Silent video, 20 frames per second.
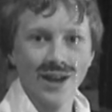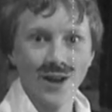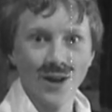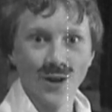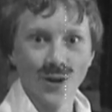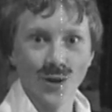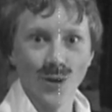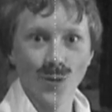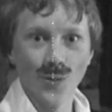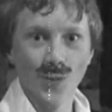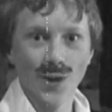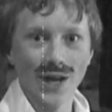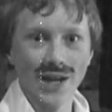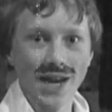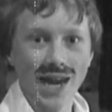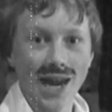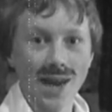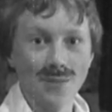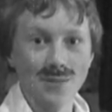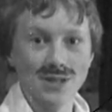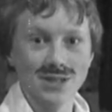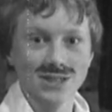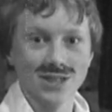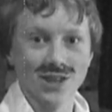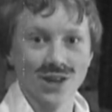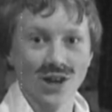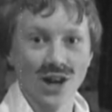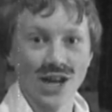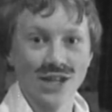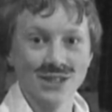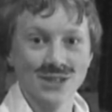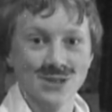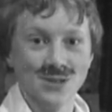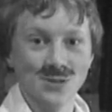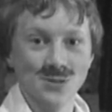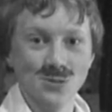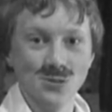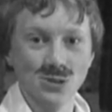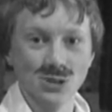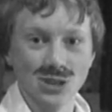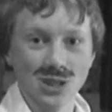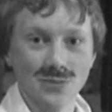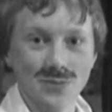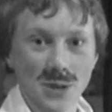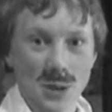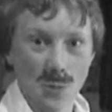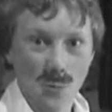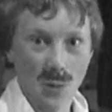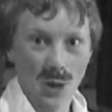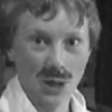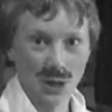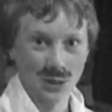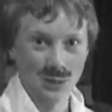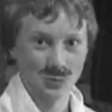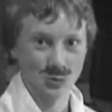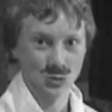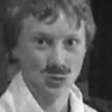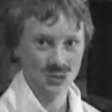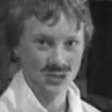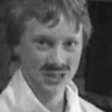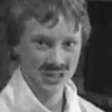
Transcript: Hello, my name is Grant Newsom and welcome to